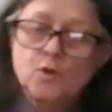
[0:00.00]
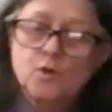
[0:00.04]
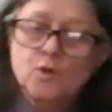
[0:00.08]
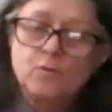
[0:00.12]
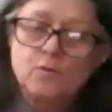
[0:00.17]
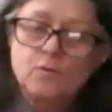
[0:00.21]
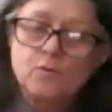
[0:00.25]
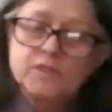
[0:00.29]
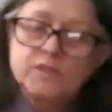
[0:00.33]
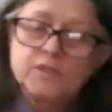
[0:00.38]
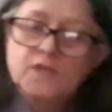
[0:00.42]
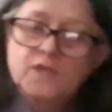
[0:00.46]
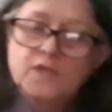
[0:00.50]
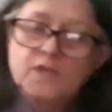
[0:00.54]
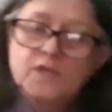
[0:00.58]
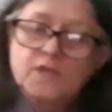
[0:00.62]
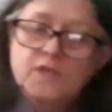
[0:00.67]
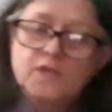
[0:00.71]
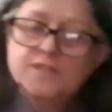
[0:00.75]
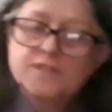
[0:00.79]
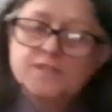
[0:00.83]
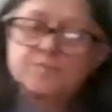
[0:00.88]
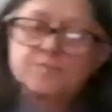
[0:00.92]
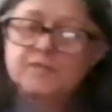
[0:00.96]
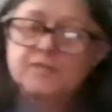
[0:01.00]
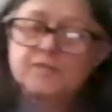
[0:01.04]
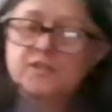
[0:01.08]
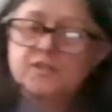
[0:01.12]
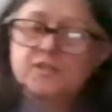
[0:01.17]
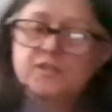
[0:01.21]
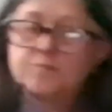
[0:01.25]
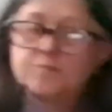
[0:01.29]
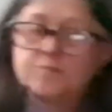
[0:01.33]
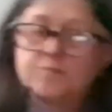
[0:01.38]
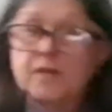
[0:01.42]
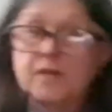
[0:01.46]
We talked a bit
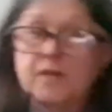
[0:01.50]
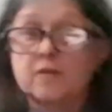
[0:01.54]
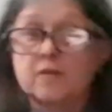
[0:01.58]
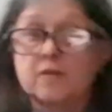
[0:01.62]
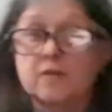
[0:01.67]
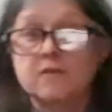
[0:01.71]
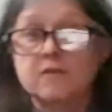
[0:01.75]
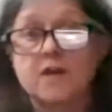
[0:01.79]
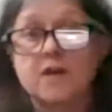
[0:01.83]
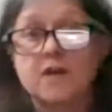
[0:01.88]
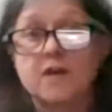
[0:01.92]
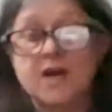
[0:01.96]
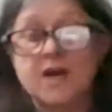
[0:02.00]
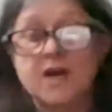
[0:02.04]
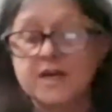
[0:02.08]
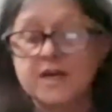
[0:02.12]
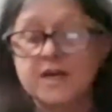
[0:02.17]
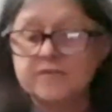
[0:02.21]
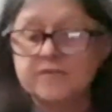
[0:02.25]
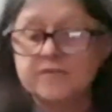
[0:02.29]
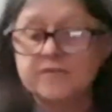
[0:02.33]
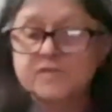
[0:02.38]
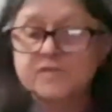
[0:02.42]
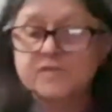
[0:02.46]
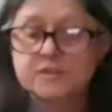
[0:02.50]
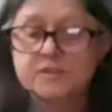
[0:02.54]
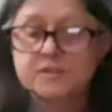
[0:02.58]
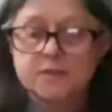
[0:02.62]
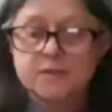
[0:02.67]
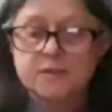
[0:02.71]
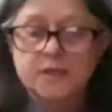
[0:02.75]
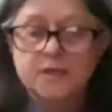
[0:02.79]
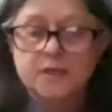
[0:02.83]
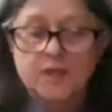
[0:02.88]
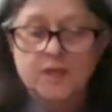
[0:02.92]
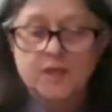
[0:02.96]
about our lives
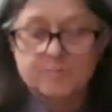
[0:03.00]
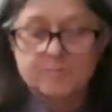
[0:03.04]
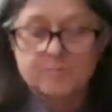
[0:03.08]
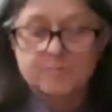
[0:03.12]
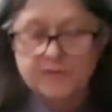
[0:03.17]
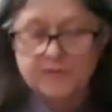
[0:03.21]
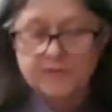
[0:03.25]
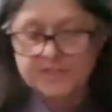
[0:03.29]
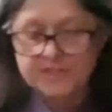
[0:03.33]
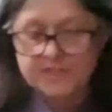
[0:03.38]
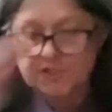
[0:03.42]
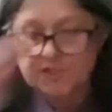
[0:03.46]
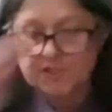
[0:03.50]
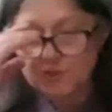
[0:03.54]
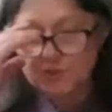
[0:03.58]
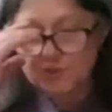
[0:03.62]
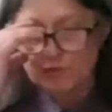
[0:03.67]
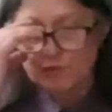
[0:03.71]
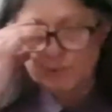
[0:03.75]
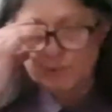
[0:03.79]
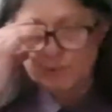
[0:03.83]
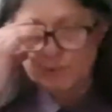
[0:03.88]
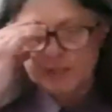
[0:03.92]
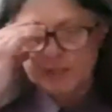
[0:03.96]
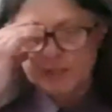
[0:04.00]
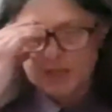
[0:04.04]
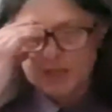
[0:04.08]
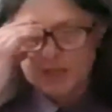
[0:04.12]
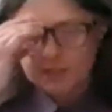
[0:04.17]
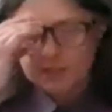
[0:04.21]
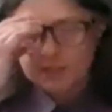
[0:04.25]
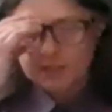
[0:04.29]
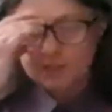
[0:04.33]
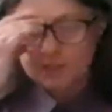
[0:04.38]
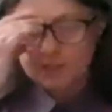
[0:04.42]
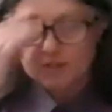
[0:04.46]
and present
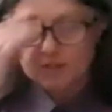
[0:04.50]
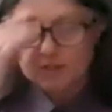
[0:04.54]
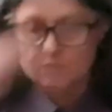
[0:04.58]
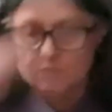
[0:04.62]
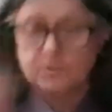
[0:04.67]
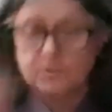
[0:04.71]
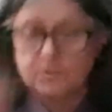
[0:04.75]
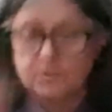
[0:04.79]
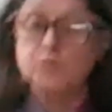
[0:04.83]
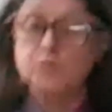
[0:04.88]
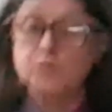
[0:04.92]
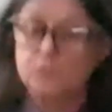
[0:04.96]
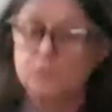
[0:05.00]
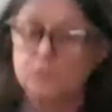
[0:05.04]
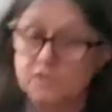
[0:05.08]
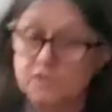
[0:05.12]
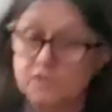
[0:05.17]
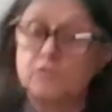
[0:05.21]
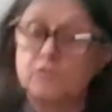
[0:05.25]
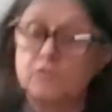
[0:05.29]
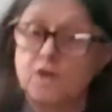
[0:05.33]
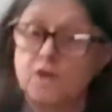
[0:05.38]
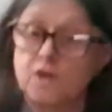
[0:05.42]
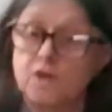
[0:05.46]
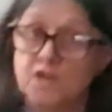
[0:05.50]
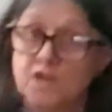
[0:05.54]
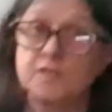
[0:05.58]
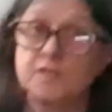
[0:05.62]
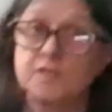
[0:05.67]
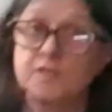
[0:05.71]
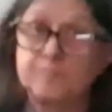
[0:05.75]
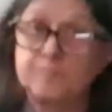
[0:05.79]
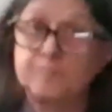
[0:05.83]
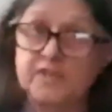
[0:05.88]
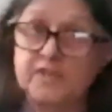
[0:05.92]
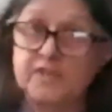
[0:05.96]
circumstances. It was a long and
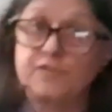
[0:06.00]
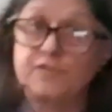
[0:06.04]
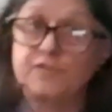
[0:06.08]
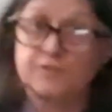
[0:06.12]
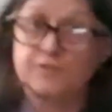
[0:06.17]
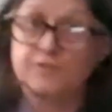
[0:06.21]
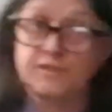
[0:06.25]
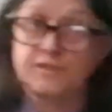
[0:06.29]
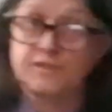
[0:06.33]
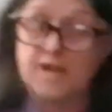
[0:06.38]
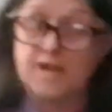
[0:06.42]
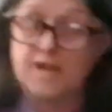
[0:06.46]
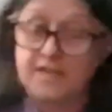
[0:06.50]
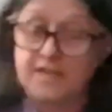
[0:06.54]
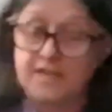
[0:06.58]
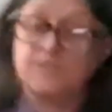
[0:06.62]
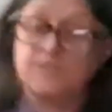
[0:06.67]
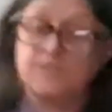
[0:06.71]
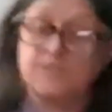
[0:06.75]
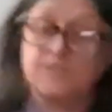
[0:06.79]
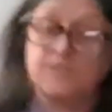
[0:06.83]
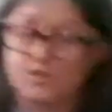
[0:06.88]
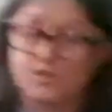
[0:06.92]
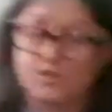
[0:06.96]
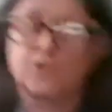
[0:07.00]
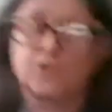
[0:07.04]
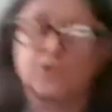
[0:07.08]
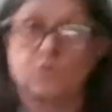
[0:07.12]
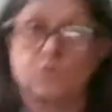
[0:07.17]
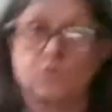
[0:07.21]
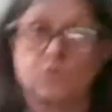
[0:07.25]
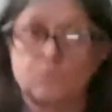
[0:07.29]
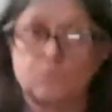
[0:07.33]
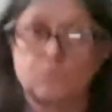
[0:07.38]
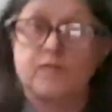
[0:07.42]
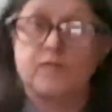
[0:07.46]
metered light, so
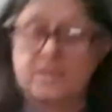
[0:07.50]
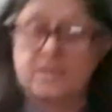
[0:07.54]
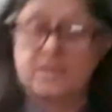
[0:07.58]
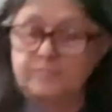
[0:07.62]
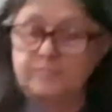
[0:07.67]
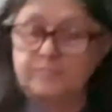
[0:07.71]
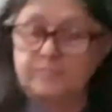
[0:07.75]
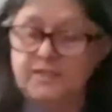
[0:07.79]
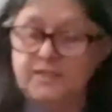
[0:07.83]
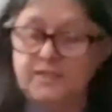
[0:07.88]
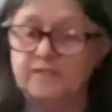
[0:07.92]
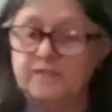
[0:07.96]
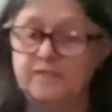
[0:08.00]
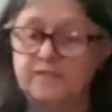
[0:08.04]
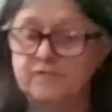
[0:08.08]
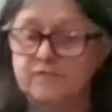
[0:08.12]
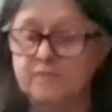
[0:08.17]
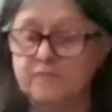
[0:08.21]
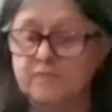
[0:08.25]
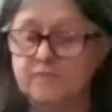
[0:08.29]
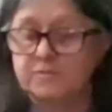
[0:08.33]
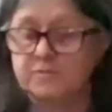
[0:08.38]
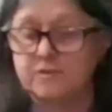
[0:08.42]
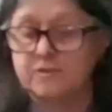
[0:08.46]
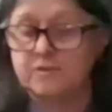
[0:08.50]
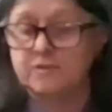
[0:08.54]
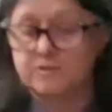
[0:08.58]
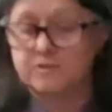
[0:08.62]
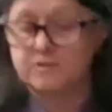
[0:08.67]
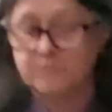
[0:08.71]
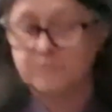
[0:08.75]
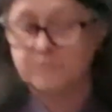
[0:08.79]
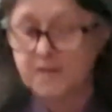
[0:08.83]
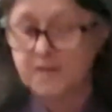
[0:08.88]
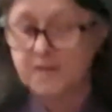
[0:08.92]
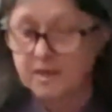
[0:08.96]
we had plenty of time to
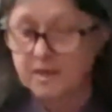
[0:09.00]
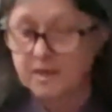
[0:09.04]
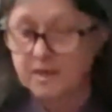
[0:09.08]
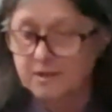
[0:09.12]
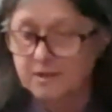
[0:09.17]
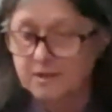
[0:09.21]
do that.